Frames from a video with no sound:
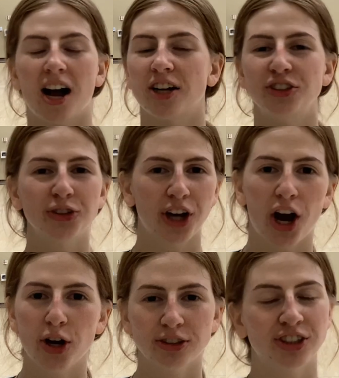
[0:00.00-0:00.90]
new
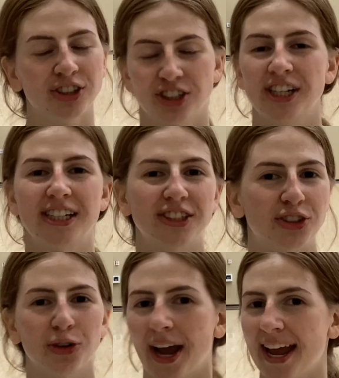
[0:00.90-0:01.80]
coach, she's
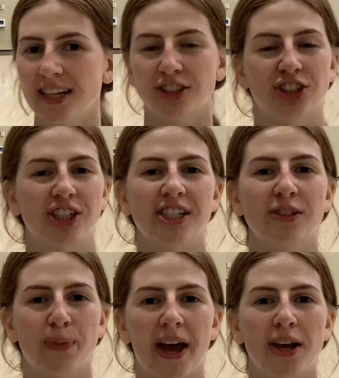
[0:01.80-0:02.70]
great. She's
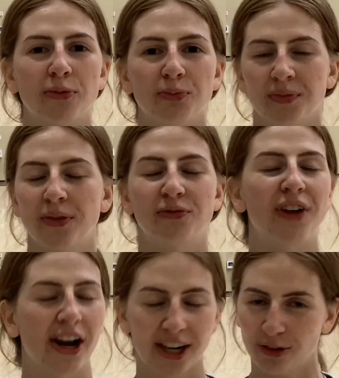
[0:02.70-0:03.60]
been
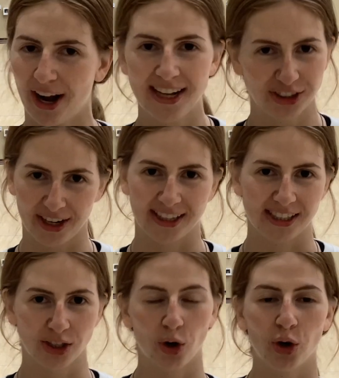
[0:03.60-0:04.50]
very great during
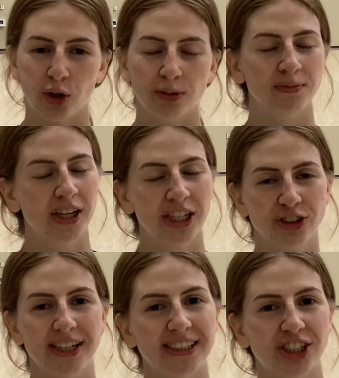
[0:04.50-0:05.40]
this whole
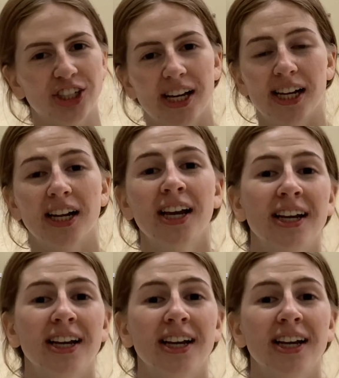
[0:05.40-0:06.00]
transition.